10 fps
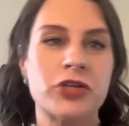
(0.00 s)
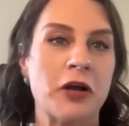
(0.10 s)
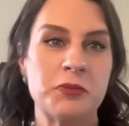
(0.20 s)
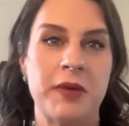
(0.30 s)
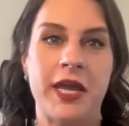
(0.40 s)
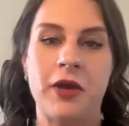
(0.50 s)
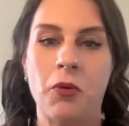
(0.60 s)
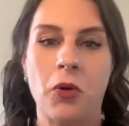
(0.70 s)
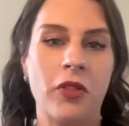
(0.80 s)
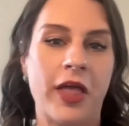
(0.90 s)
talk to me
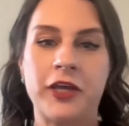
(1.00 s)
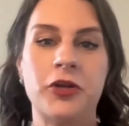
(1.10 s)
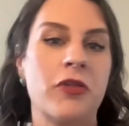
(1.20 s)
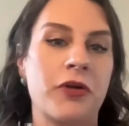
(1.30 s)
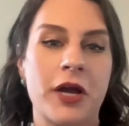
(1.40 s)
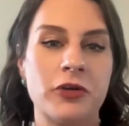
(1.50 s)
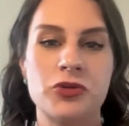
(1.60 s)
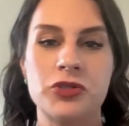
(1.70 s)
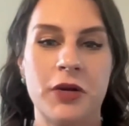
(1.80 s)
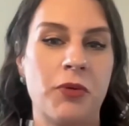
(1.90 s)
or, like, they're not
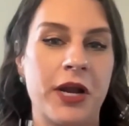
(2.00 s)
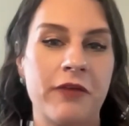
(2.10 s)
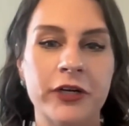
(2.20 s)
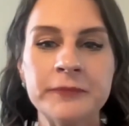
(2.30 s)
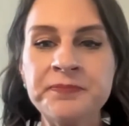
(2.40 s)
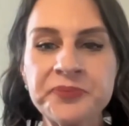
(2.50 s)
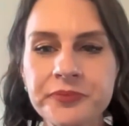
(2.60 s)
interested, whatever.